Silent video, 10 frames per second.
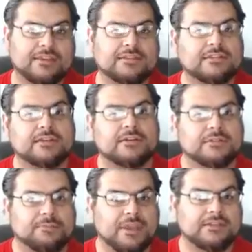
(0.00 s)
to
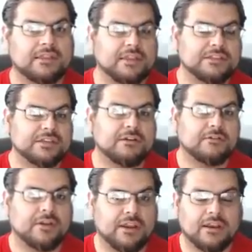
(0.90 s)
basically
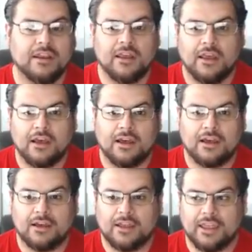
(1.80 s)
generate
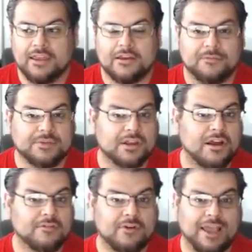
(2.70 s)
uh, income to
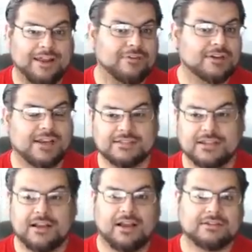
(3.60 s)
cover advertising
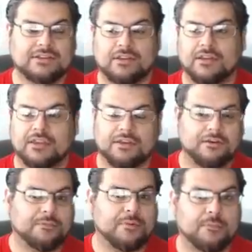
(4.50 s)
costs so you can continue to
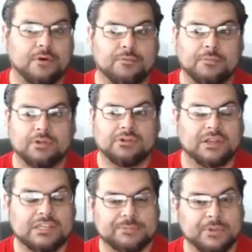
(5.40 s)
promote, build your
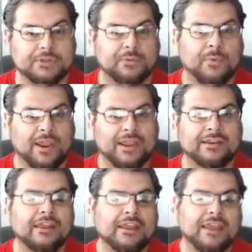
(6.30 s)
list, build your brand,
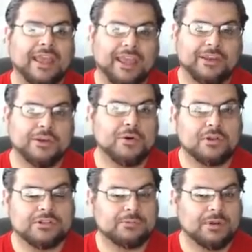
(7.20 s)
and do
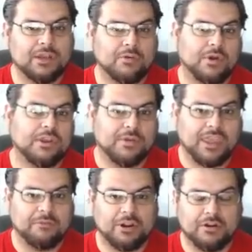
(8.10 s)
ultimately what you
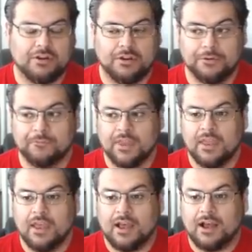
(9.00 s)
came here to do.
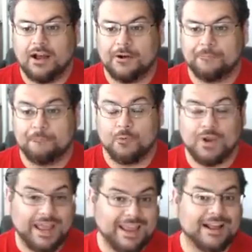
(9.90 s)
Um, when
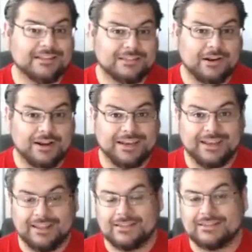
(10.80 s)
I got started
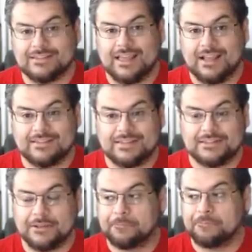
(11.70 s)
in this exact
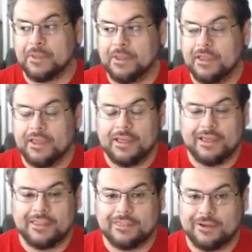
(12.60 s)
system,
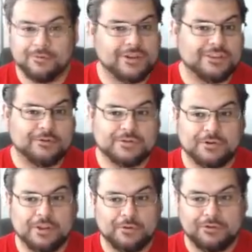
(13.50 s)
there was, there was
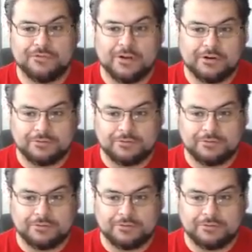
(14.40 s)
only one funnel.